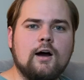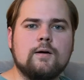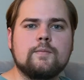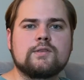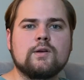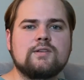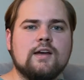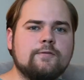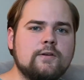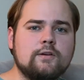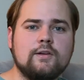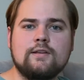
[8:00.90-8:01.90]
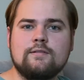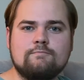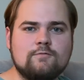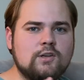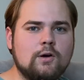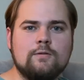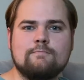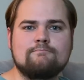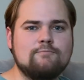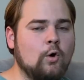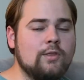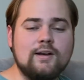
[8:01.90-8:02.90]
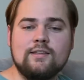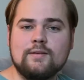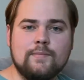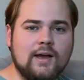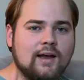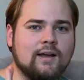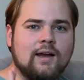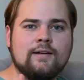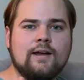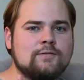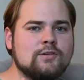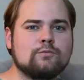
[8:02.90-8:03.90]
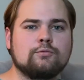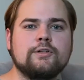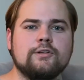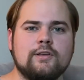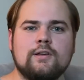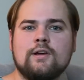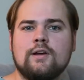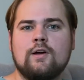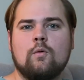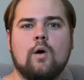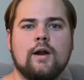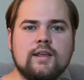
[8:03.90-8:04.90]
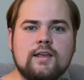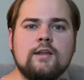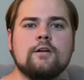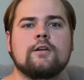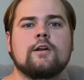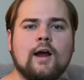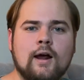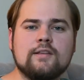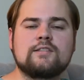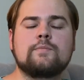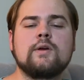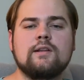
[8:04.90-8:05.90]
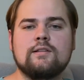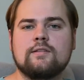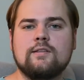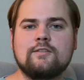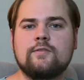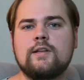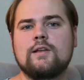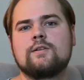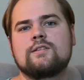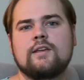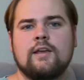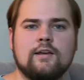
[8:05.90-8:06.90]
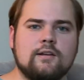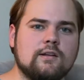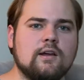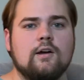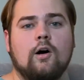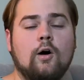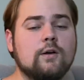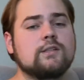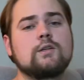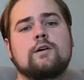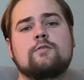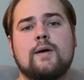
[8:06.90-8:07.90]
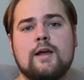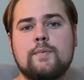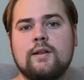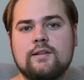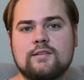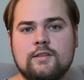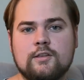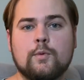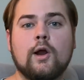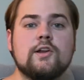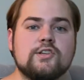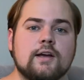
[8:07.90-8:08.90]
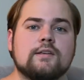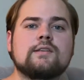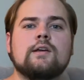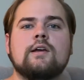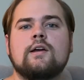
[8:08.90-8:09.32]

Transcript: So definitely don't hold anything back. I just really want to hear your honest opinions of these videos and also of my opinions on these projects.